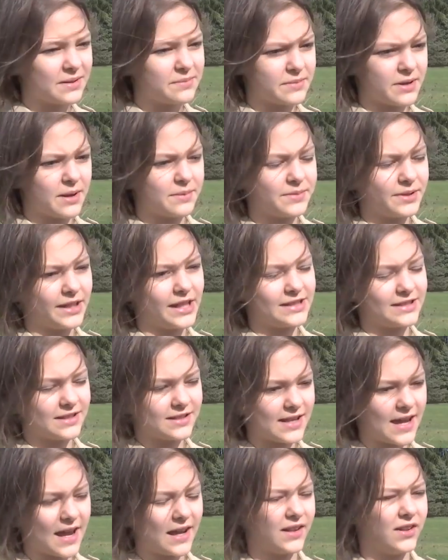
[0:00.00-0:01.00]
sometimes I got to
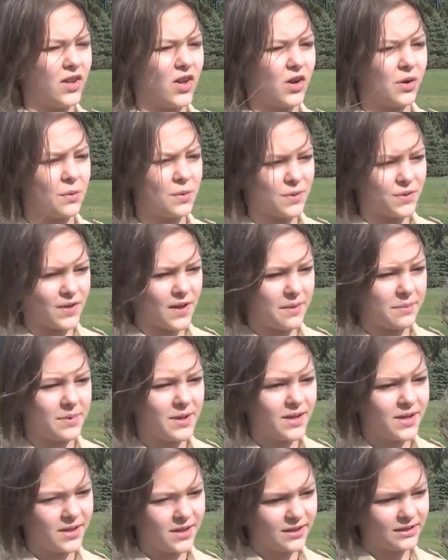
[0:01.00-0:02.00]
tag along with them,
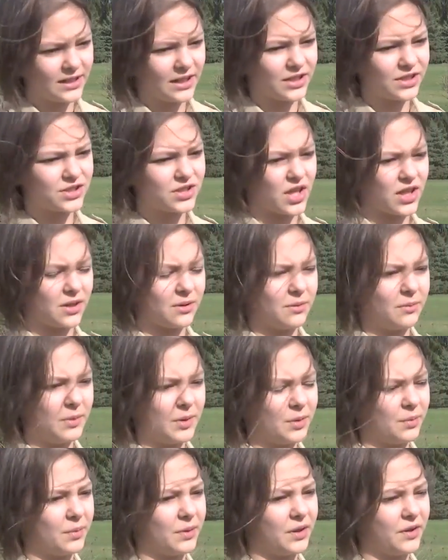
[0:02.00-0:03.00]
and I just thought it would
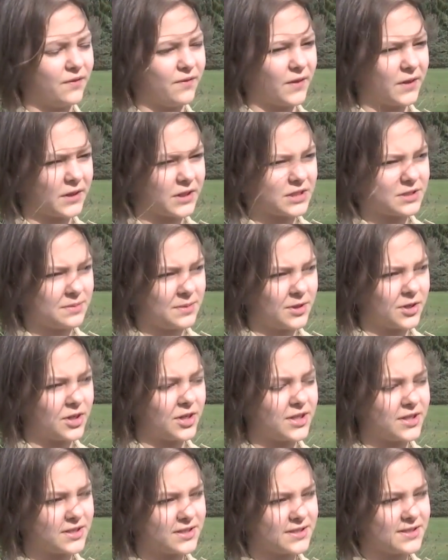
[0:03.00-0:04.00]
be a really fun
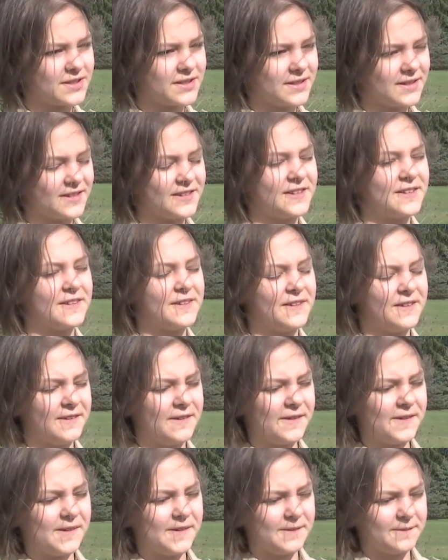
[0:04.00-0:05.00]
experience.
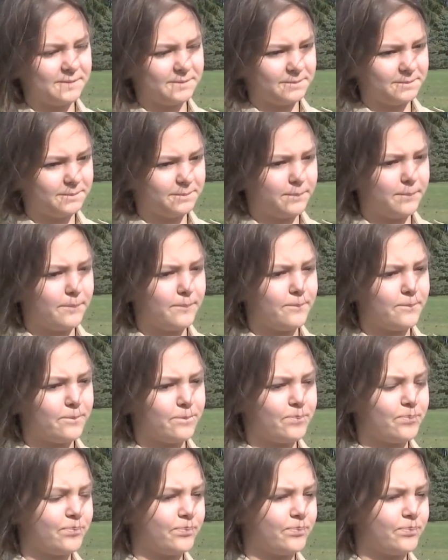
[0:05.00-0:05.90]
11 year old Michaela